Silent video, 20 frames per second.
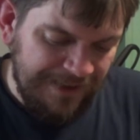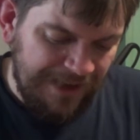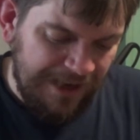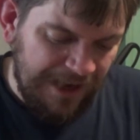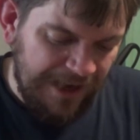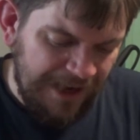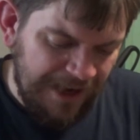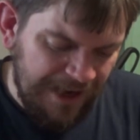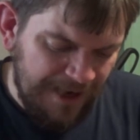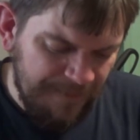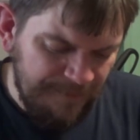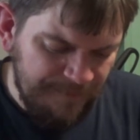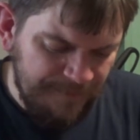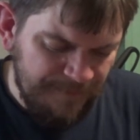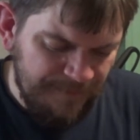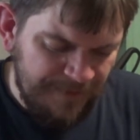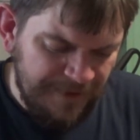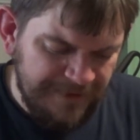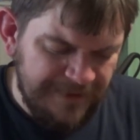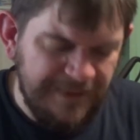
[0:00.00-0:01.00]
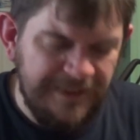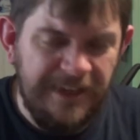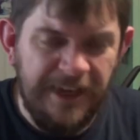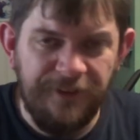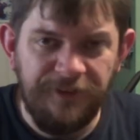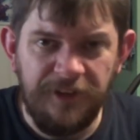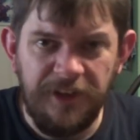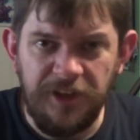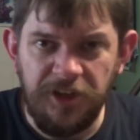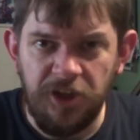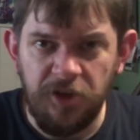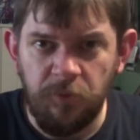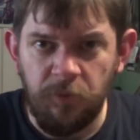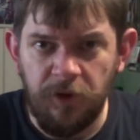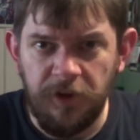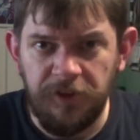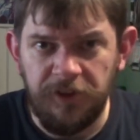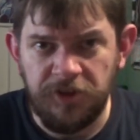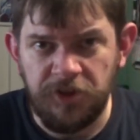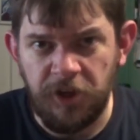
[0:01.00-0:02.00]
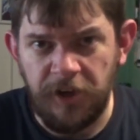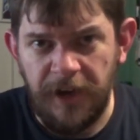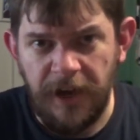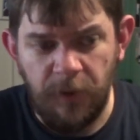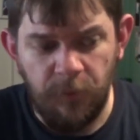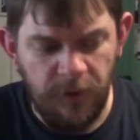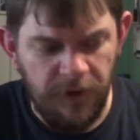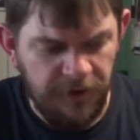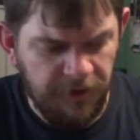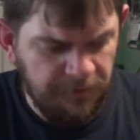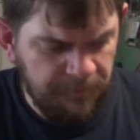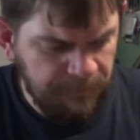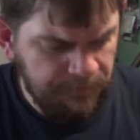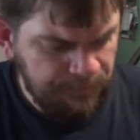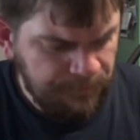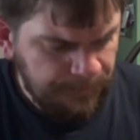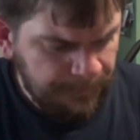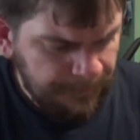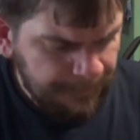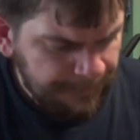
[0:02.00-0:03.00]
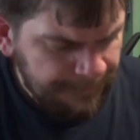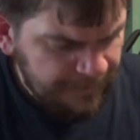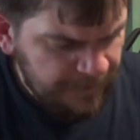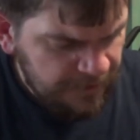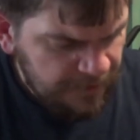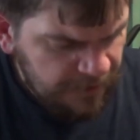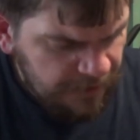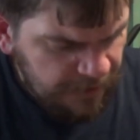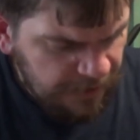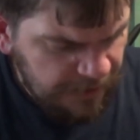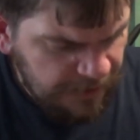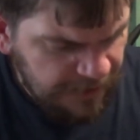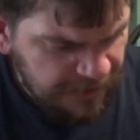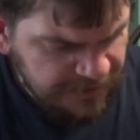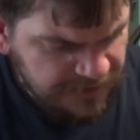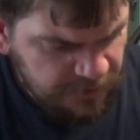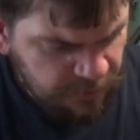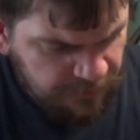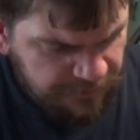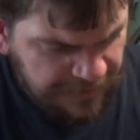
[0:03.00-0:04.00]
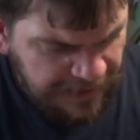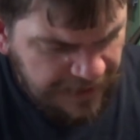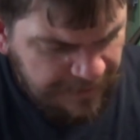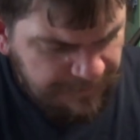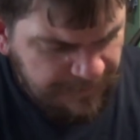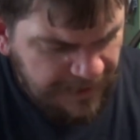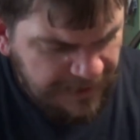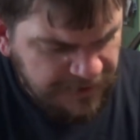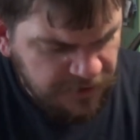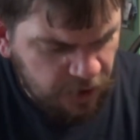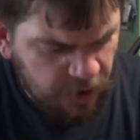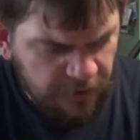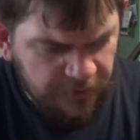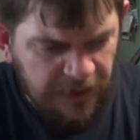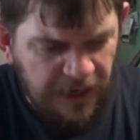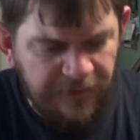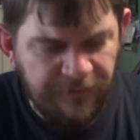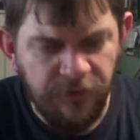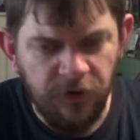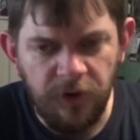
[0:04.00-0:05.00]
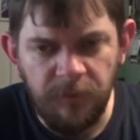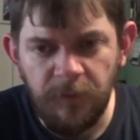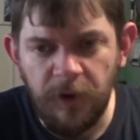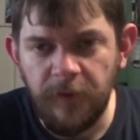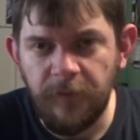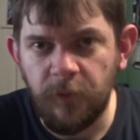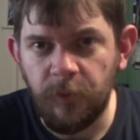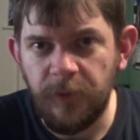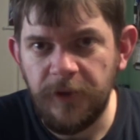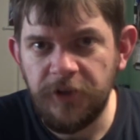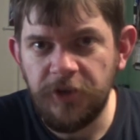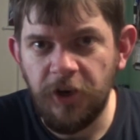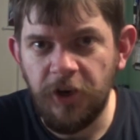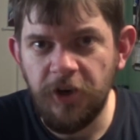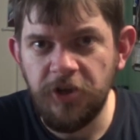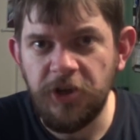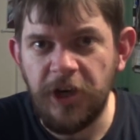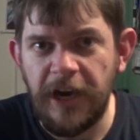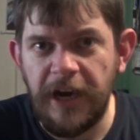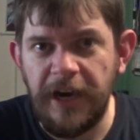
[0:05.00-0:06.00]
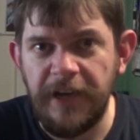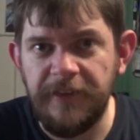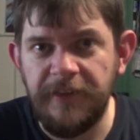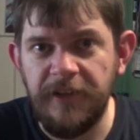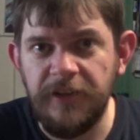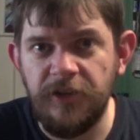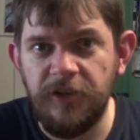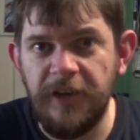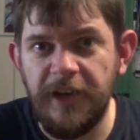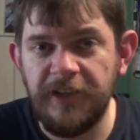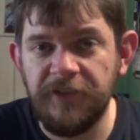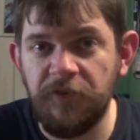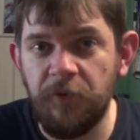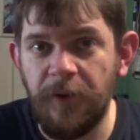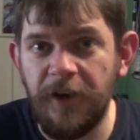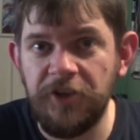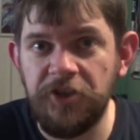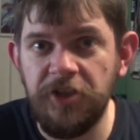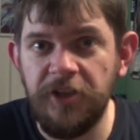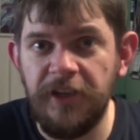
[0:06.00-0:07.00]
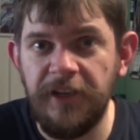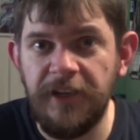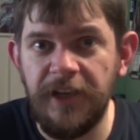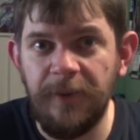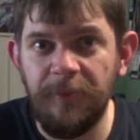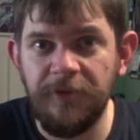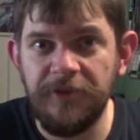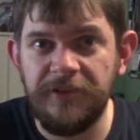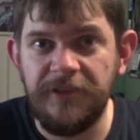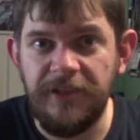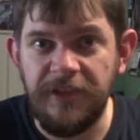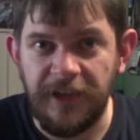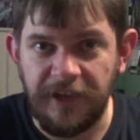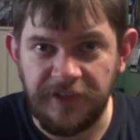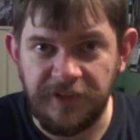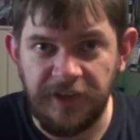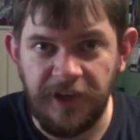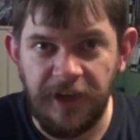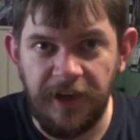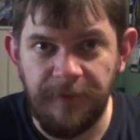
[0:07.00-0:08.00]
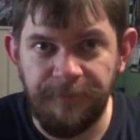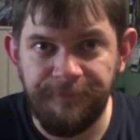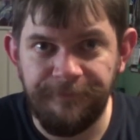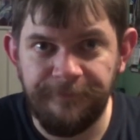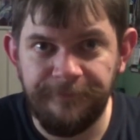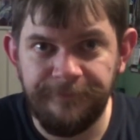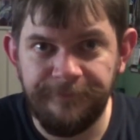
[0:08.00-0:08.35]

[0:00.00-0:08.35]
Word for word: um, this is definitely a good one to start out with. Uh, so with that, that's all I got for a Marvel Recharge. I thank you guys for watching, and I will see you next time.